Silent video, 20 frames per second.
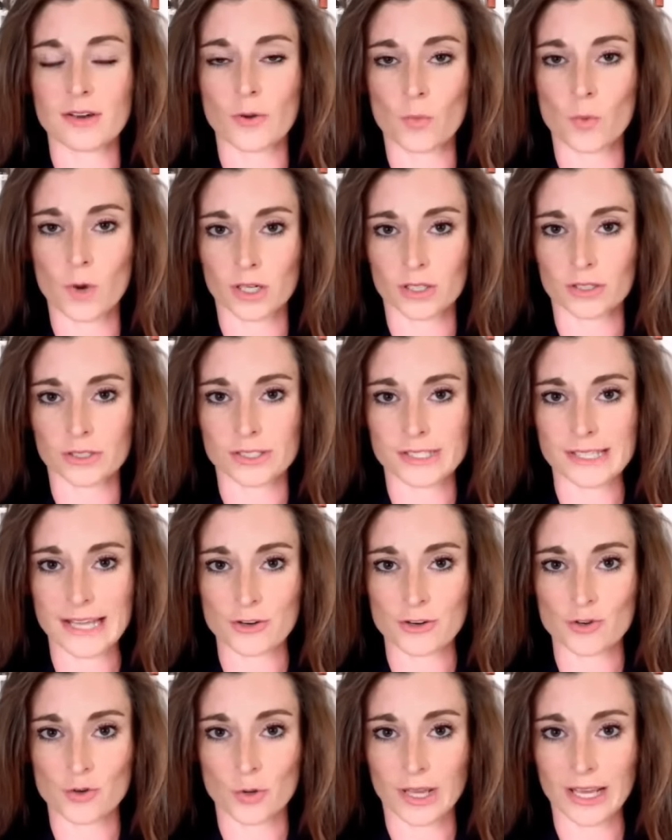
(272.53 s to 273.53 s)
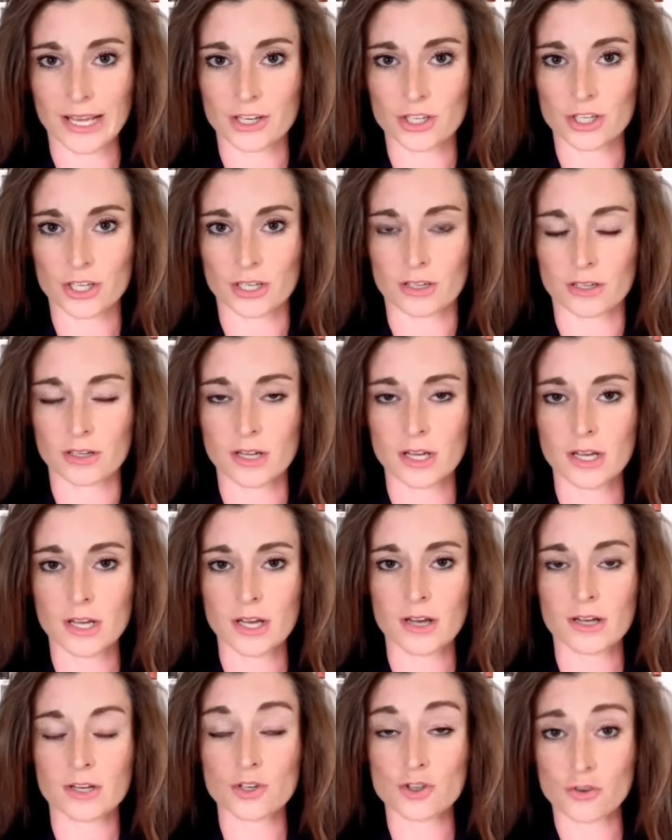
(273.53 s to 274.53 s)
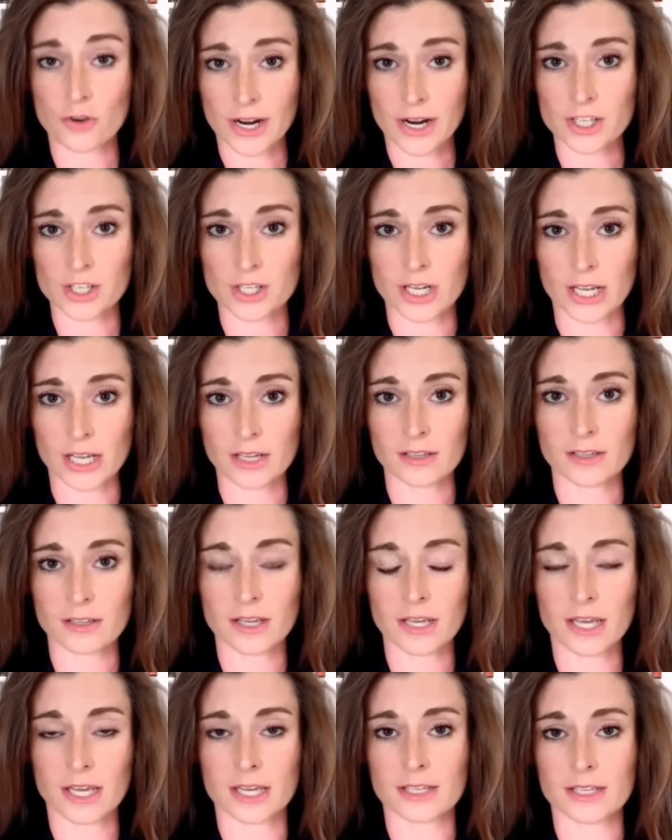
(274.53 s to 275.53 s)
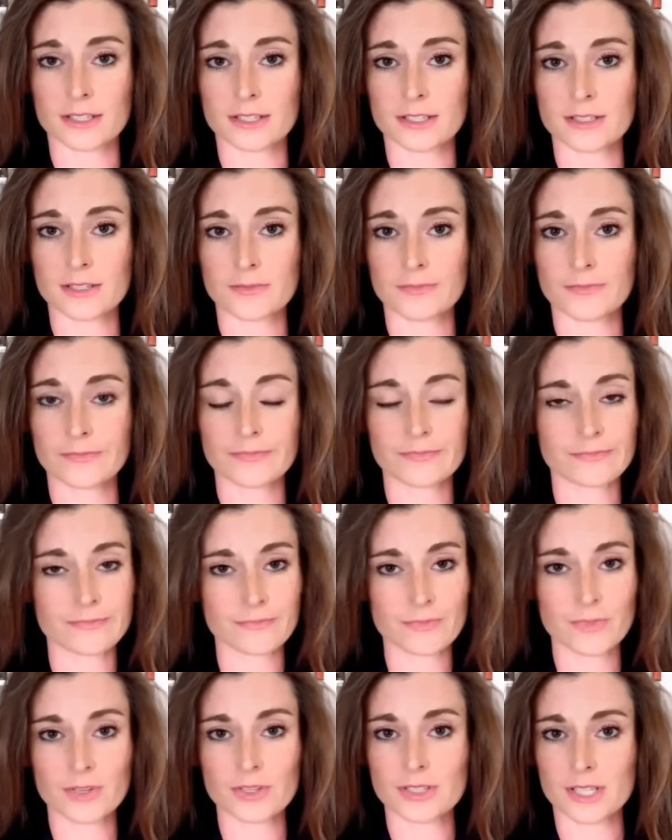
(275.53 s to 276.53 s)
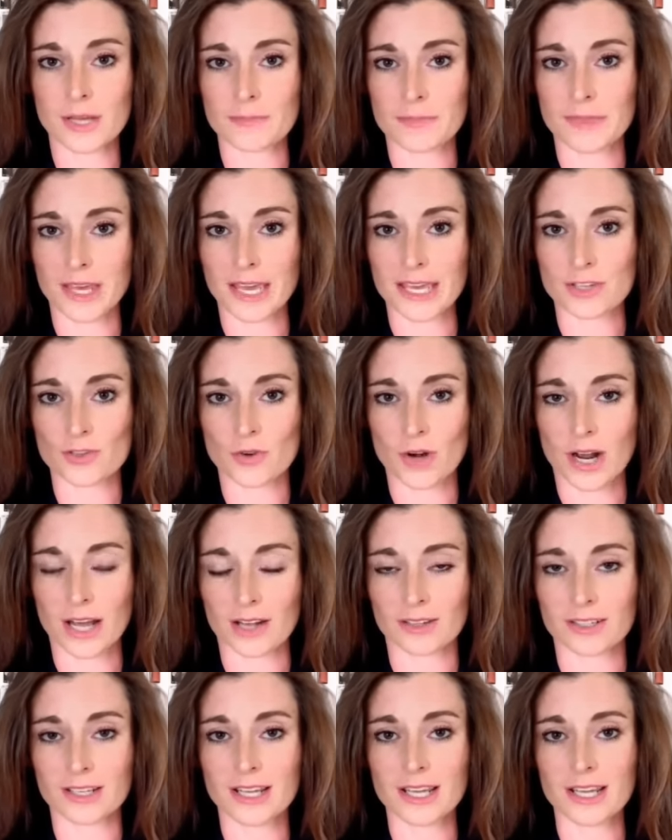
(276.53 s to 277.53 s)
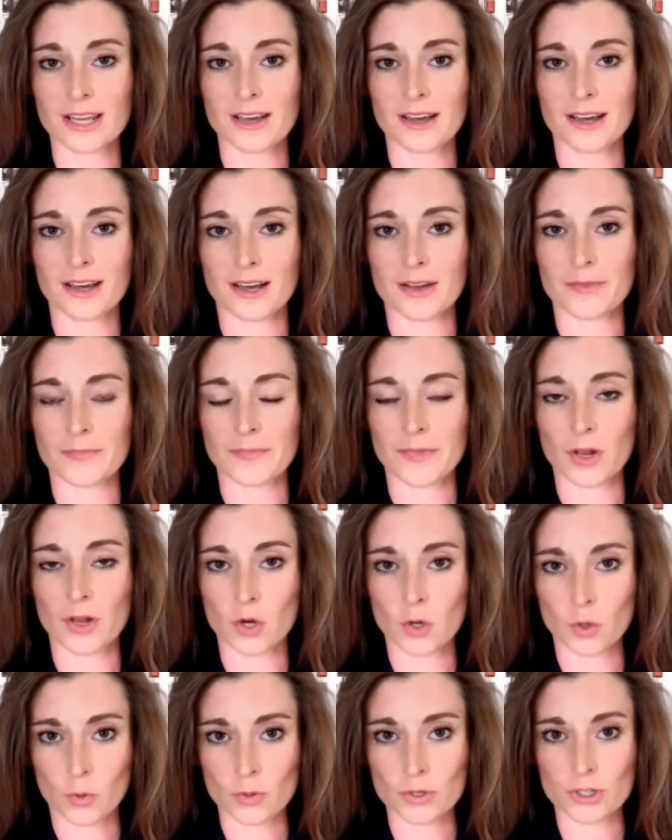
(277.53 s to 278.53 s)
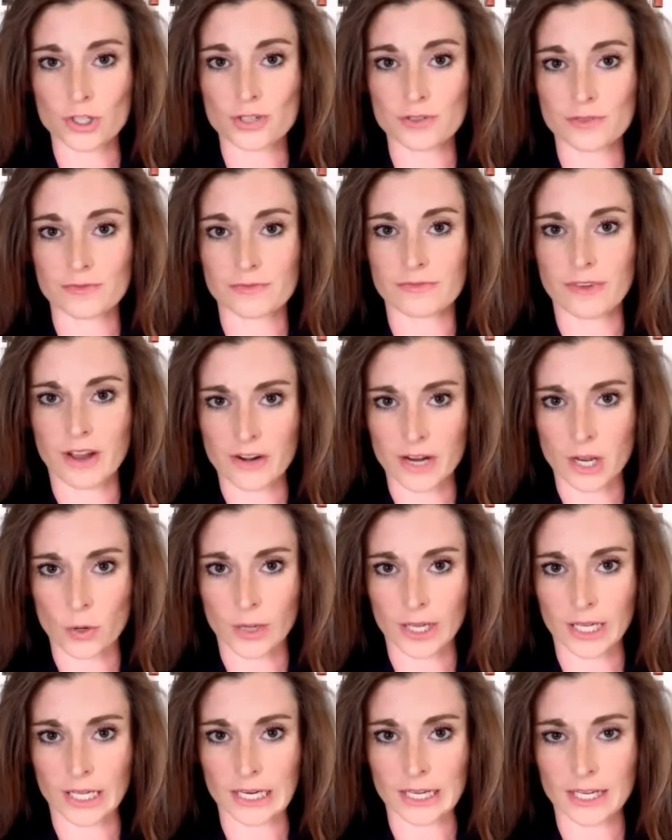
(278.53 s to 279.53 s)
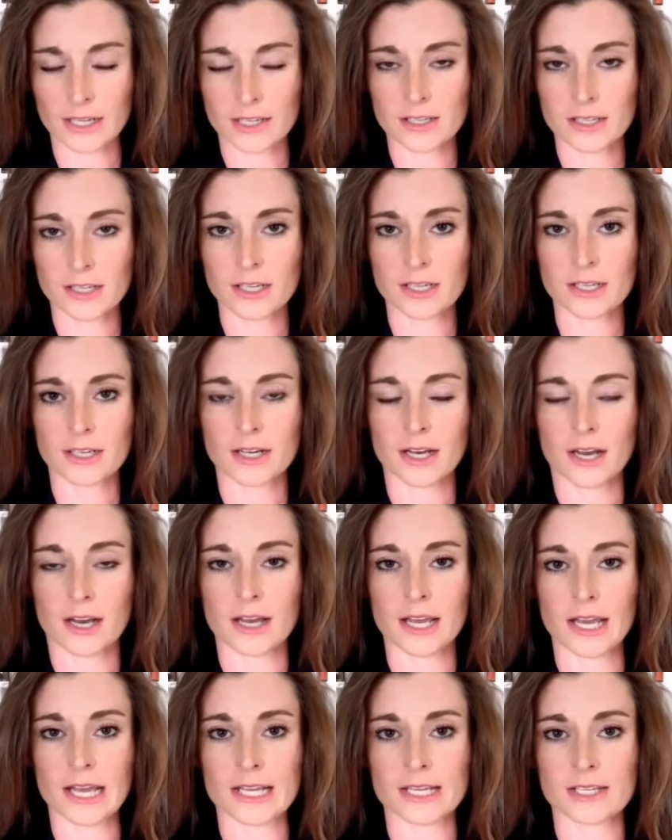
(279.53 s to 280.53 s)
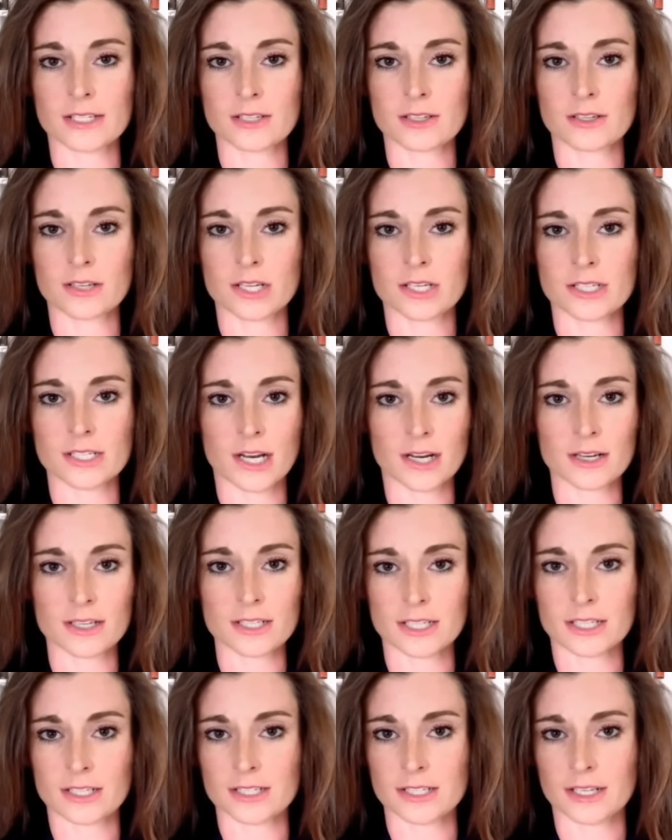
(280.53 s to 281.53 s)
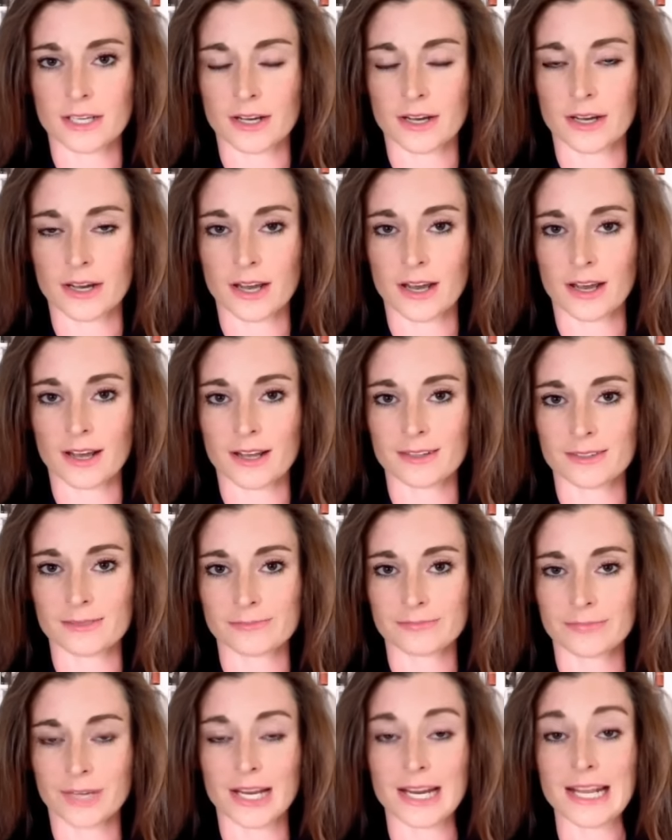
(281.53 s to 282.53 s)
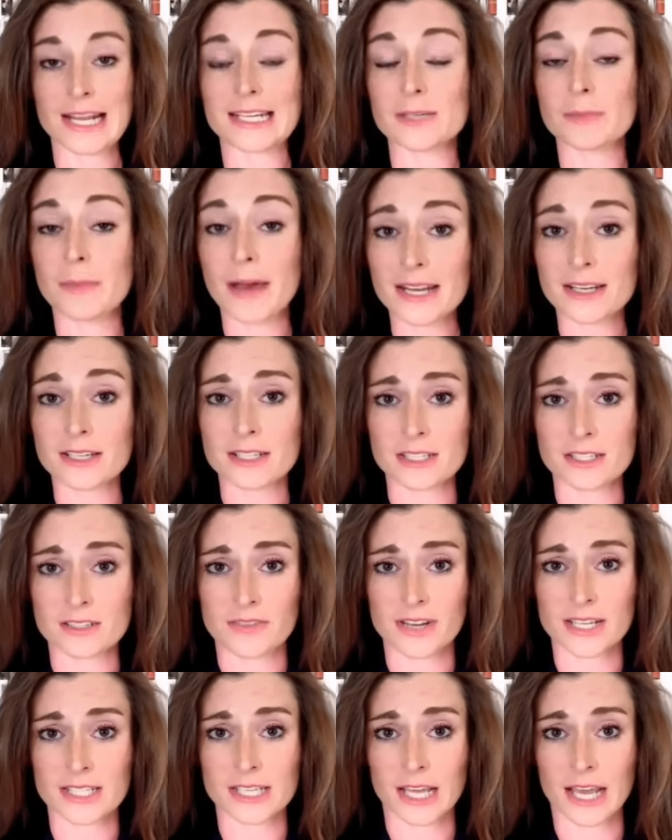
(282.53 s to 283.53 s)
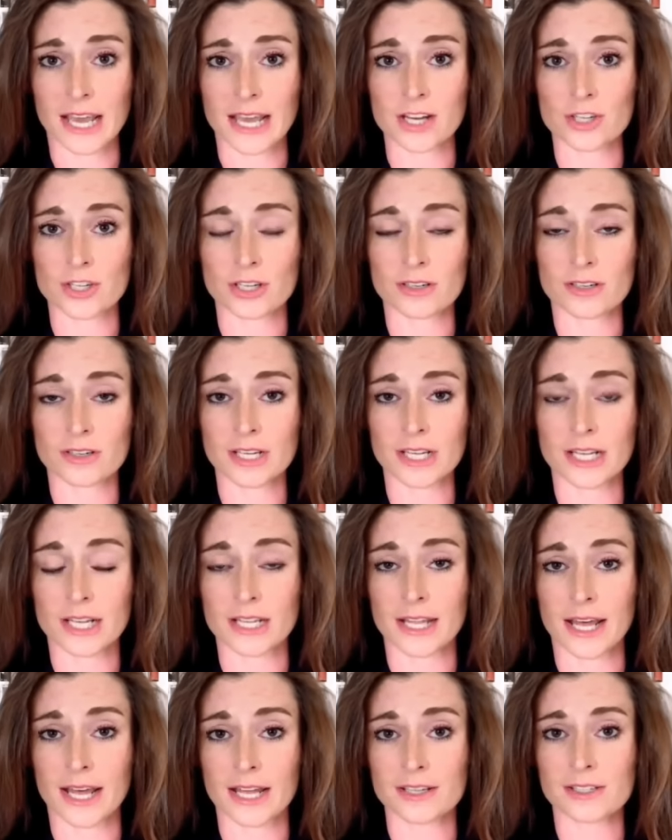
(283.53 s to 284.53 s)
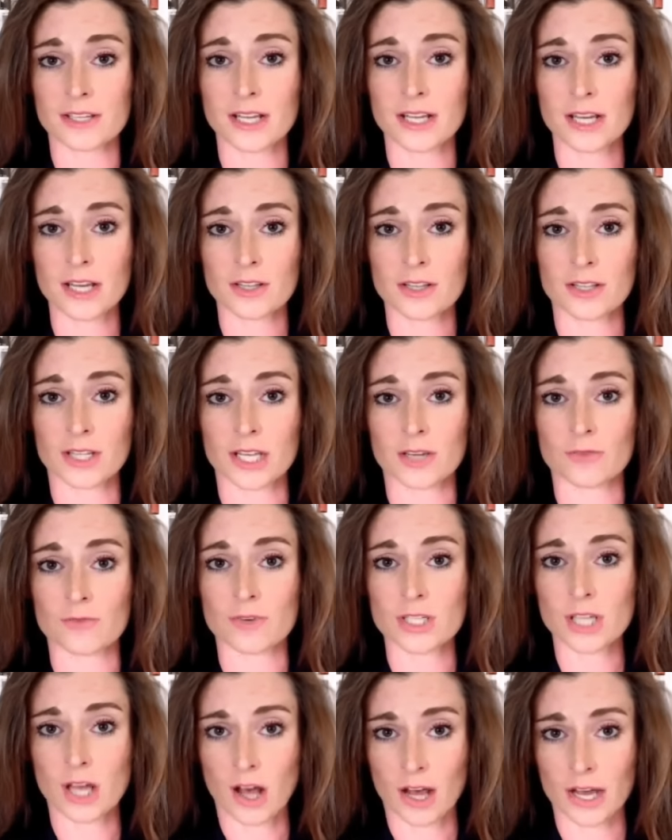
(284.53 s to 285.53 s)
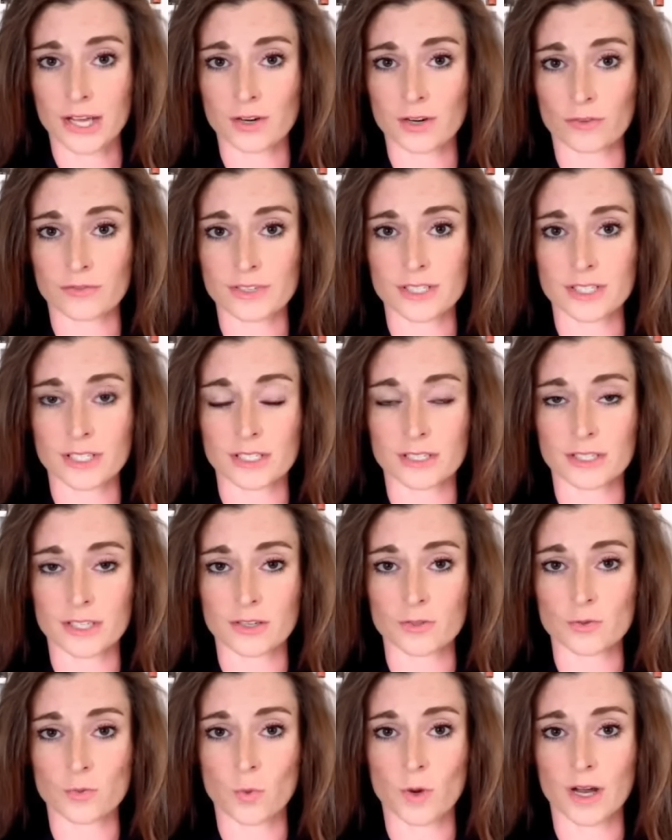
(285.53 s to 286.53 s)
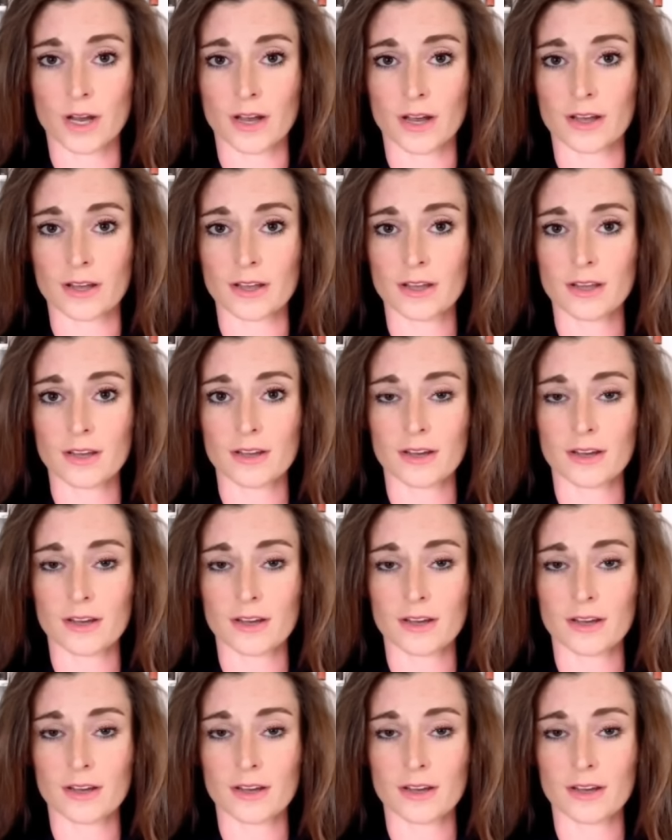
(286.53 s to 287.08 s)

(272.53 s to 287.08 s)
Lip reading: World Central Kitchen tragedy is something Israel launched very quickly. It conducted an independent investigation in that the retired officers that were